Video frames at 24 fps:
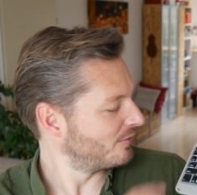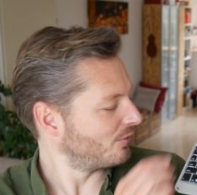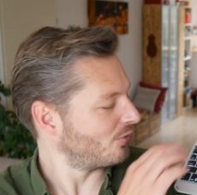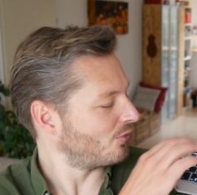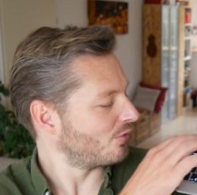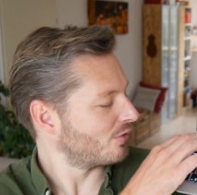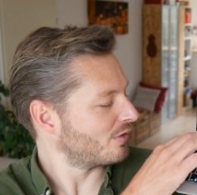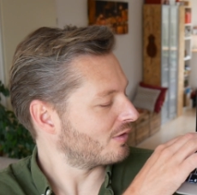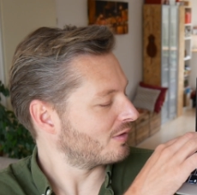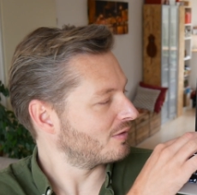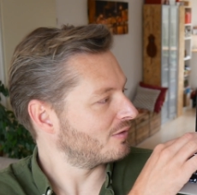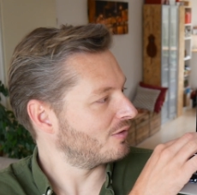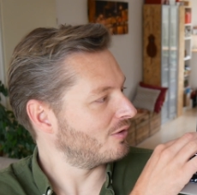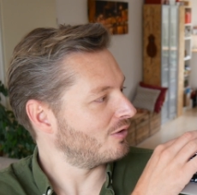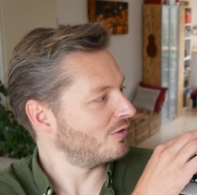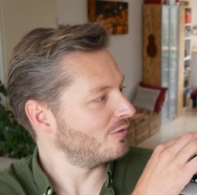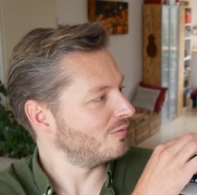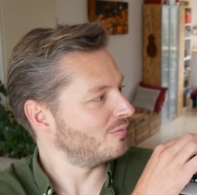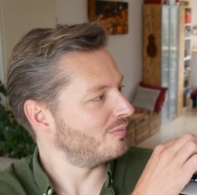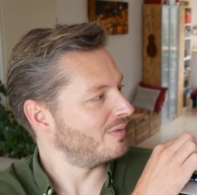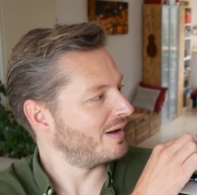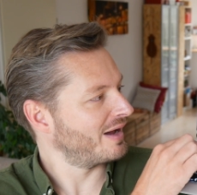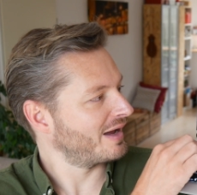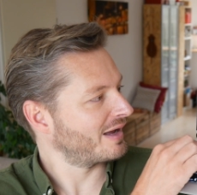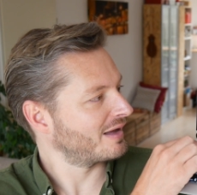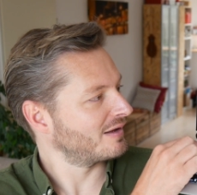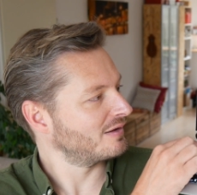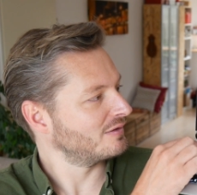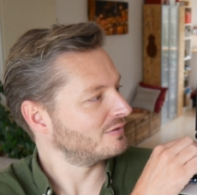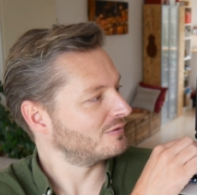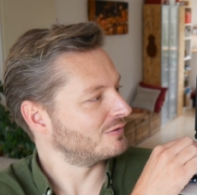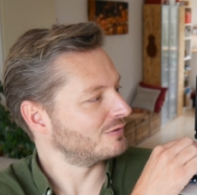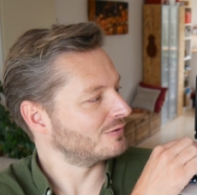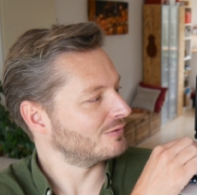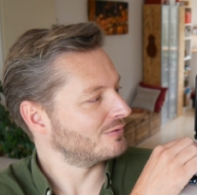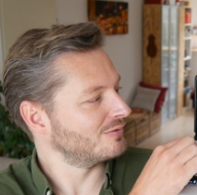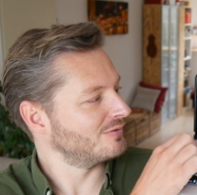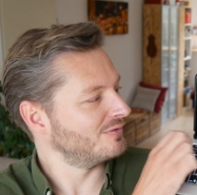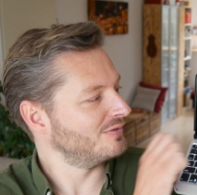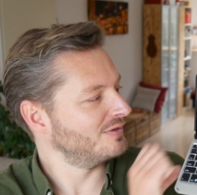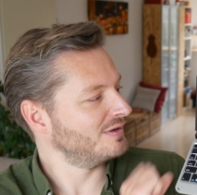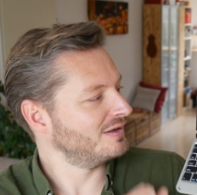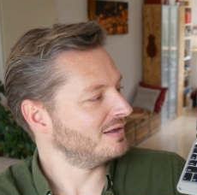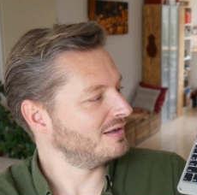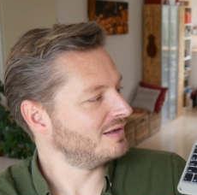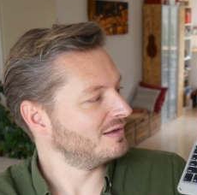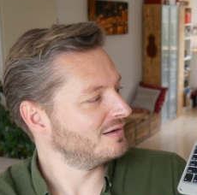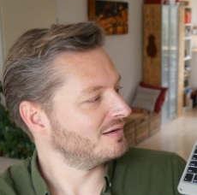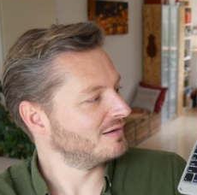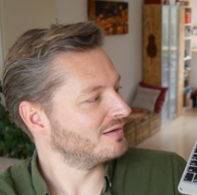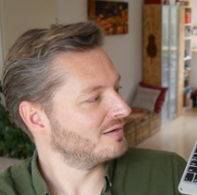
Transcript: or go back to the